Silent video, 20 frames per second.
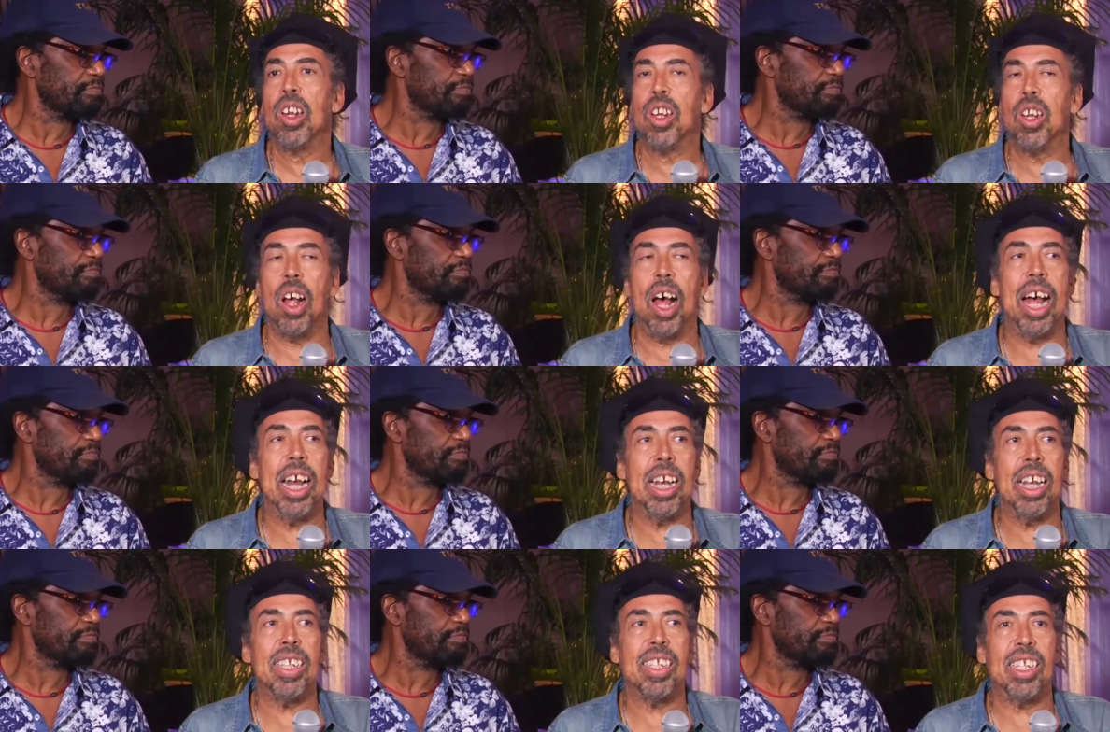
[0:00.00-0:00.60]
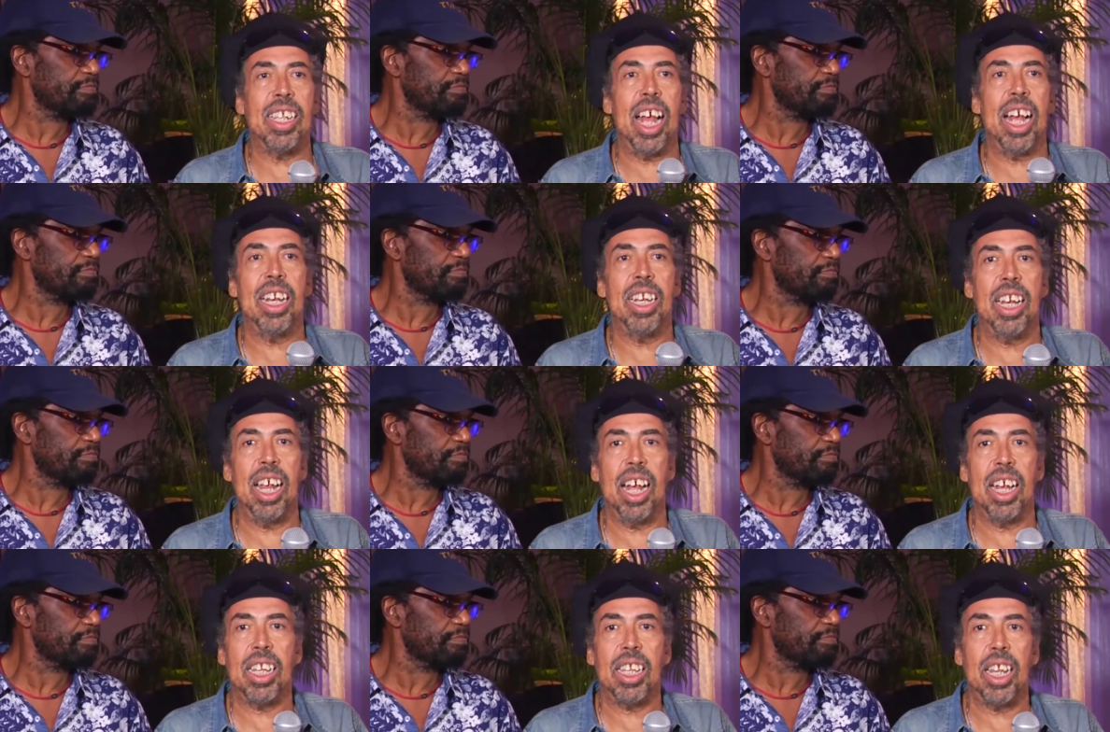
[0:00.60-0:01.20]
Speaker 1: to
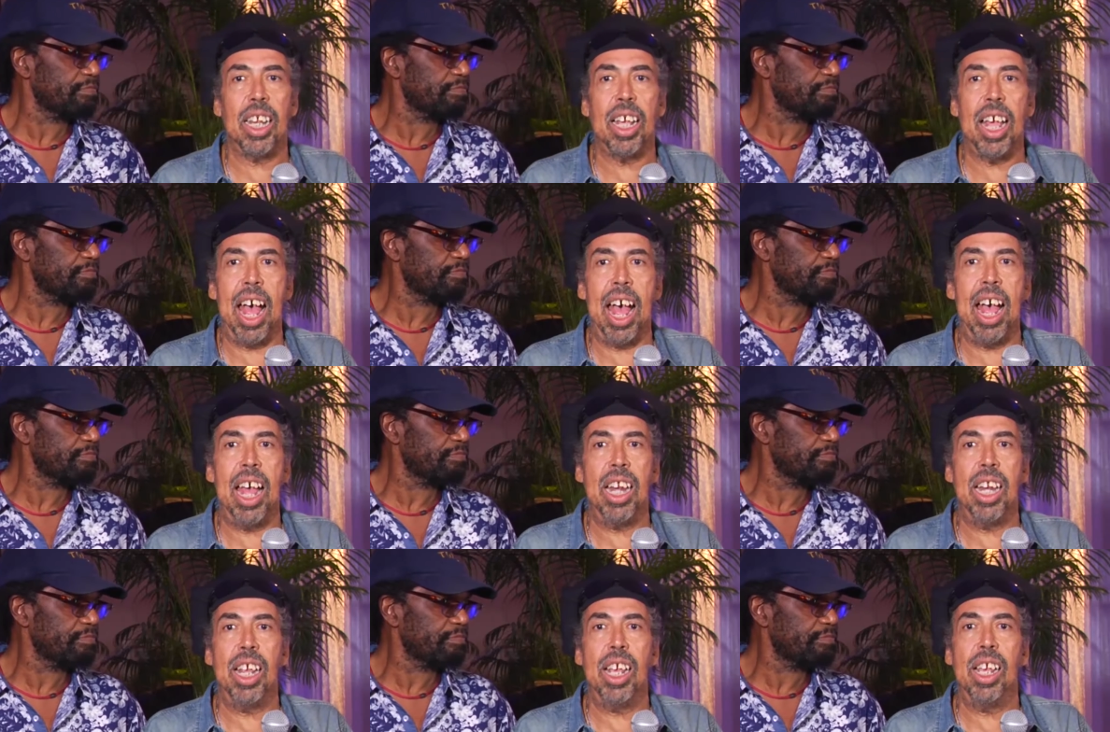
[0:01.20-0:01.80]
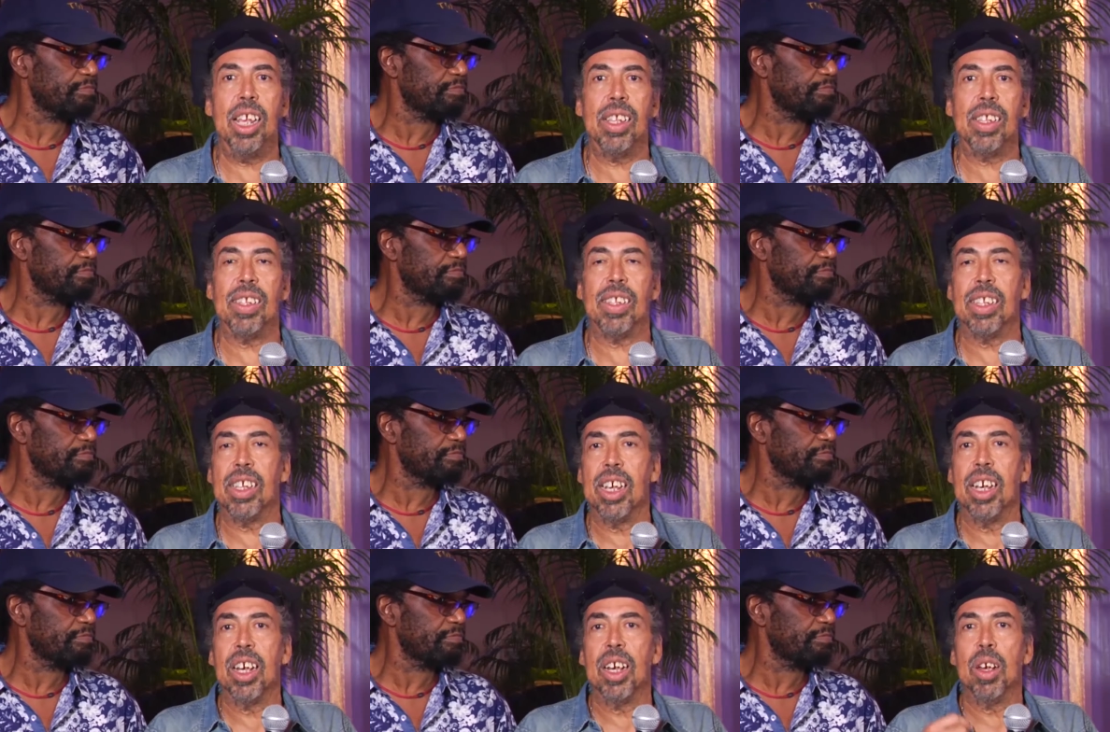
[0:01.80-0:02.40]
understand that the
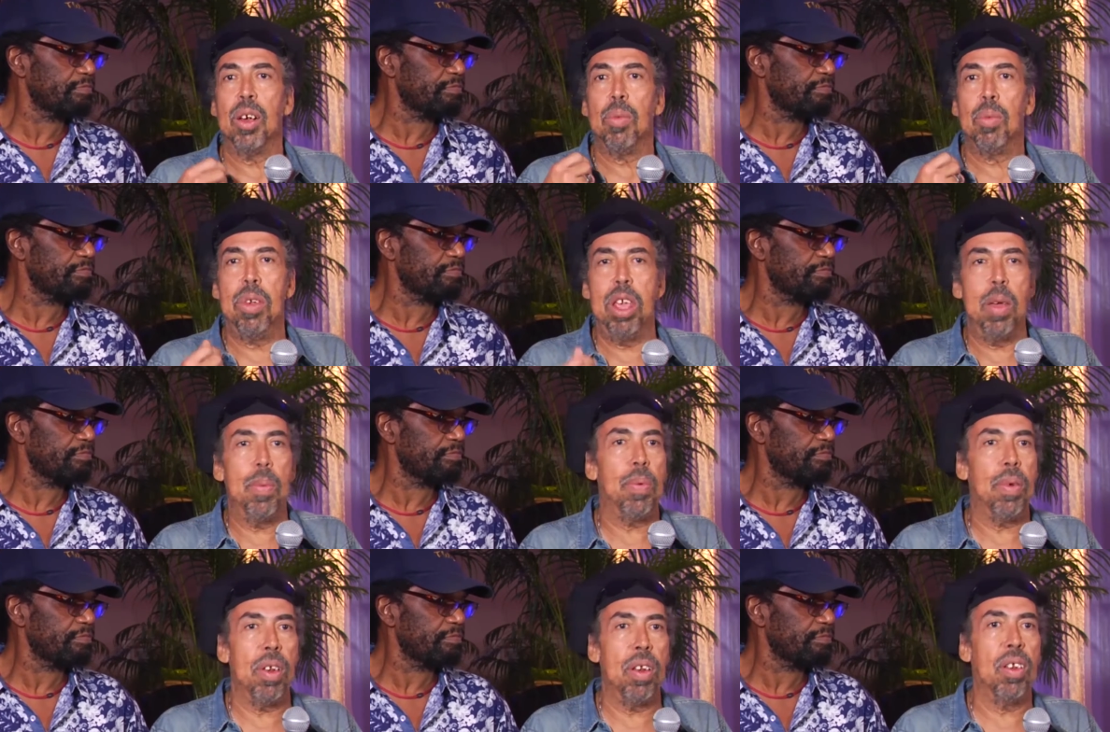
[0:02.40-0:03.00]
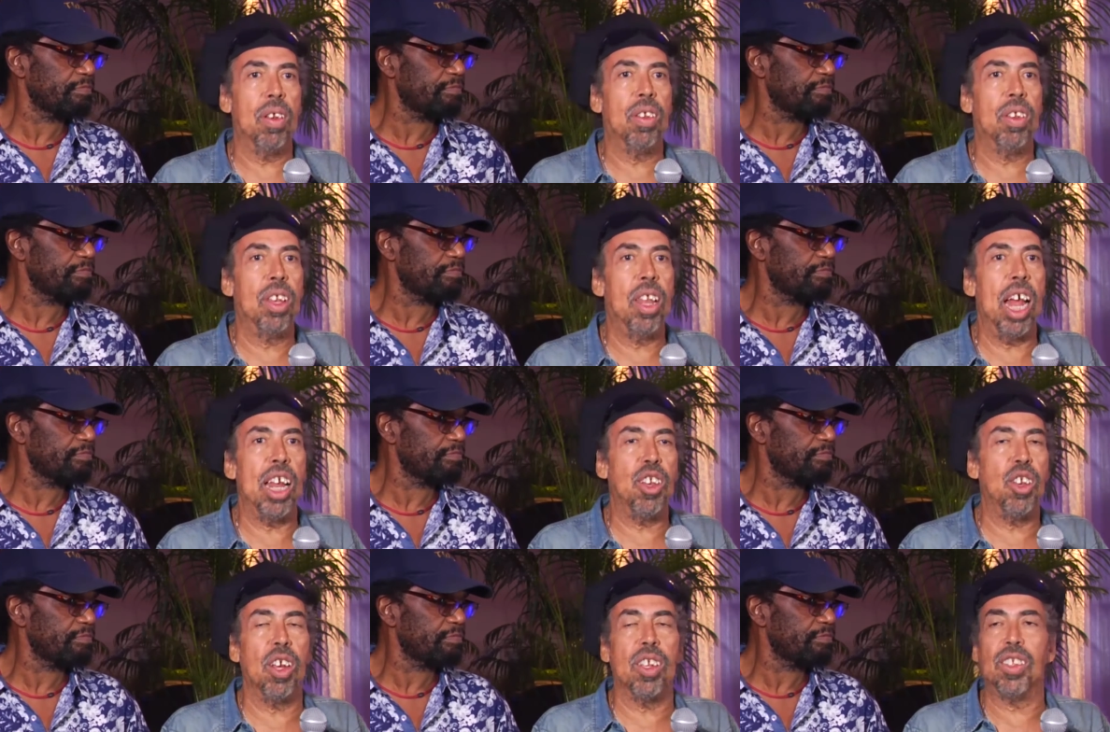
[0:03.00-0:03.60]
Guyanese people,
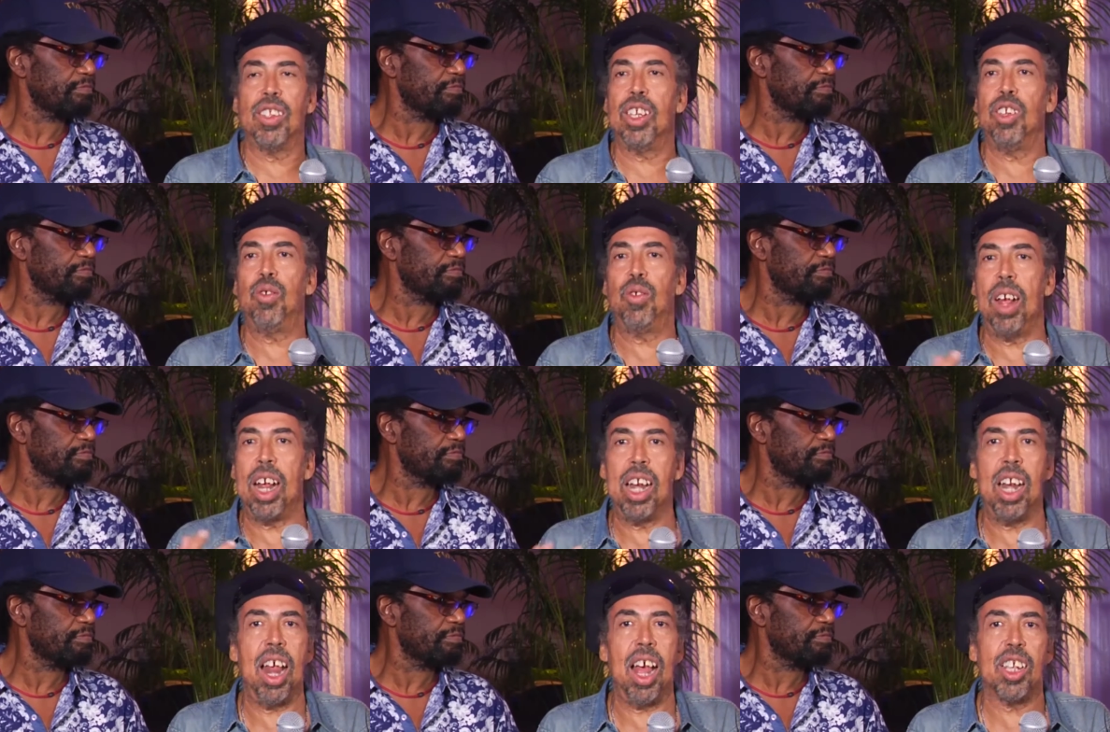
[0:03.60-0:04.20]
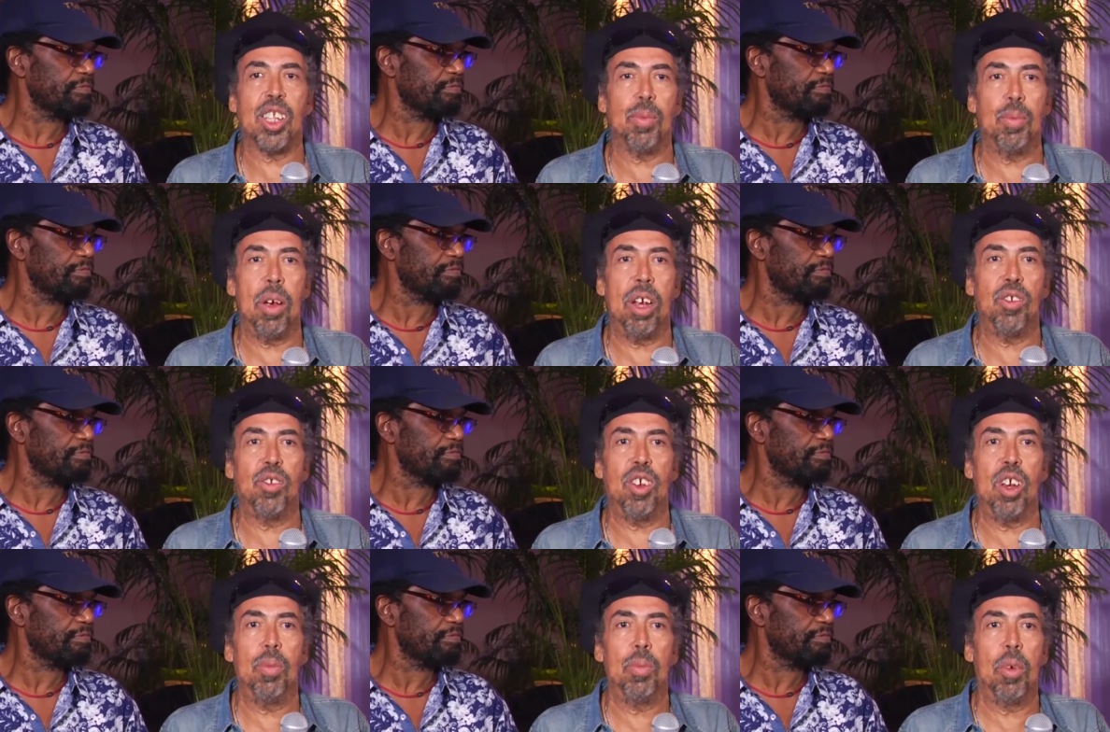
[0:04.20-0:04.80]
not just the dreadlocks
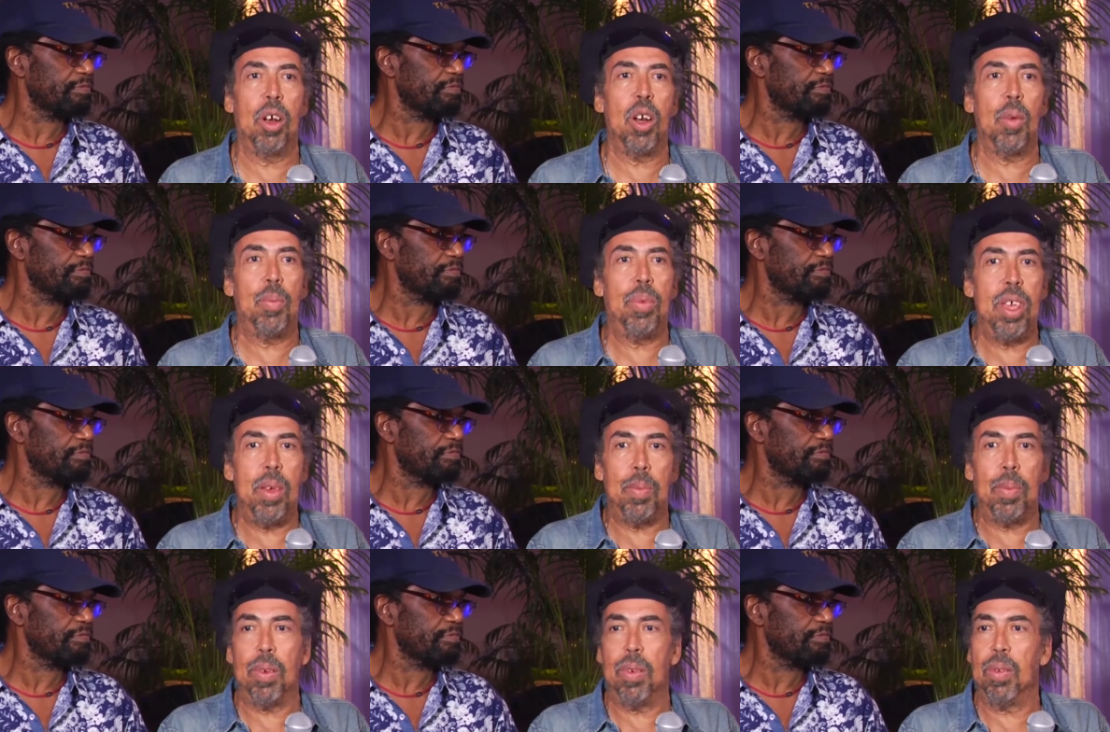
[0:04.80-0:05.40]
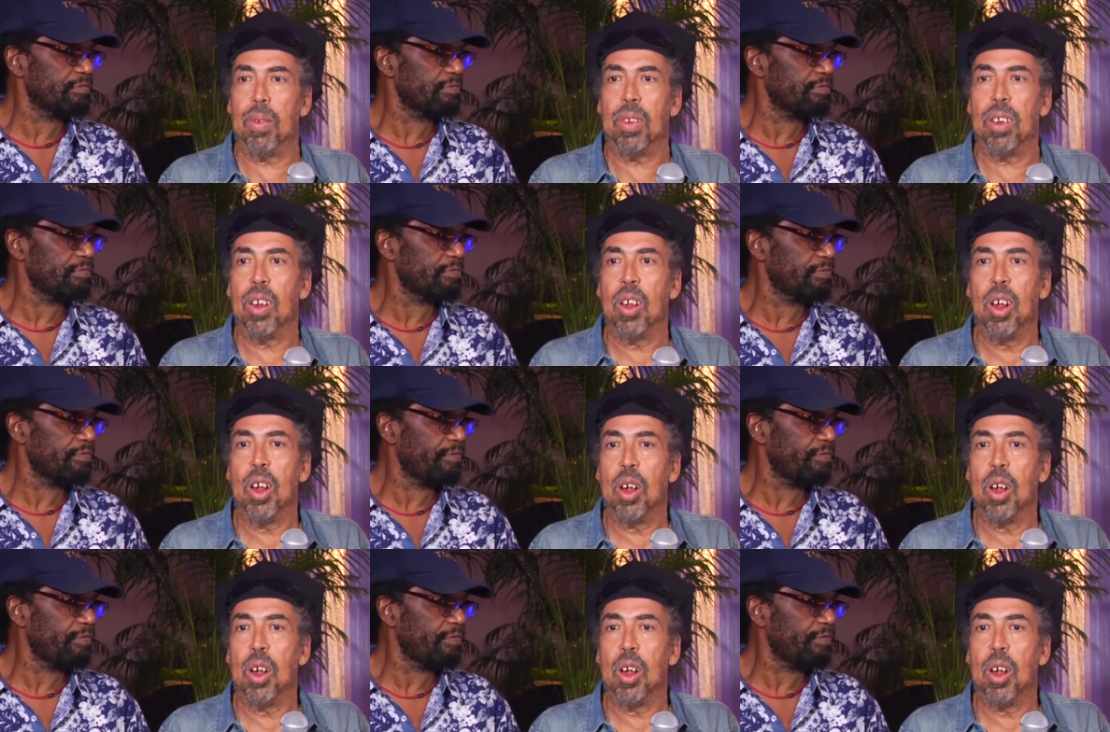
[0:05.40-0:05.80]
brethren, but the people